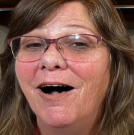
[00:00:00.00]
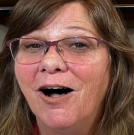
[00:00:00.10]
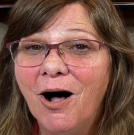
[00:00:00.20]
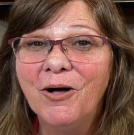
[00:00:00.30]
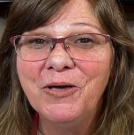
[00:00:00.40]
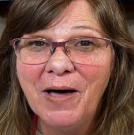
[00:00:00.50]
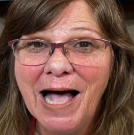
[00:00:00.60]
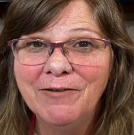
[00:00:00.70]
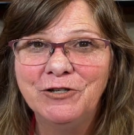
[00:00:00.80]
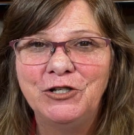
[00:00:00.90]
All you
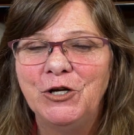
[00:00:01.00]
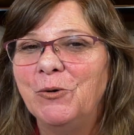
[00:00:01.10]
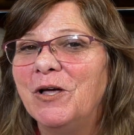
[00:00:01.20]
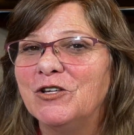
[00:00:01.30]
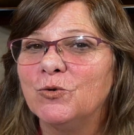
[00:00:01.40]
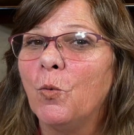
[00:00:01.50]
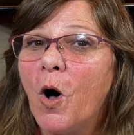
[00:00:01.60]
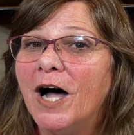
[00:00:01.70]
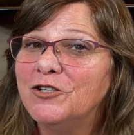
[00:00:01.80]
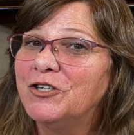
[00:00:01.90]
have to do is
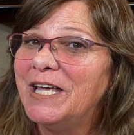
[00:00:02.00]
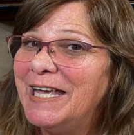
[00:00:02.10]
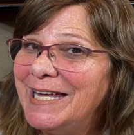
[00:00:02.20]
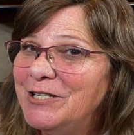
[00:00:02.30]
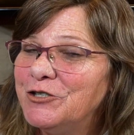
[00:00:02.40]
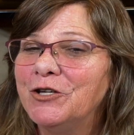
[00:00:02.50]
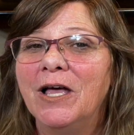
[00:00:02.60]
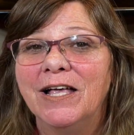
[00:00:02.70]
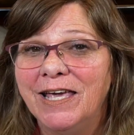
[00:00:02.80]
watch each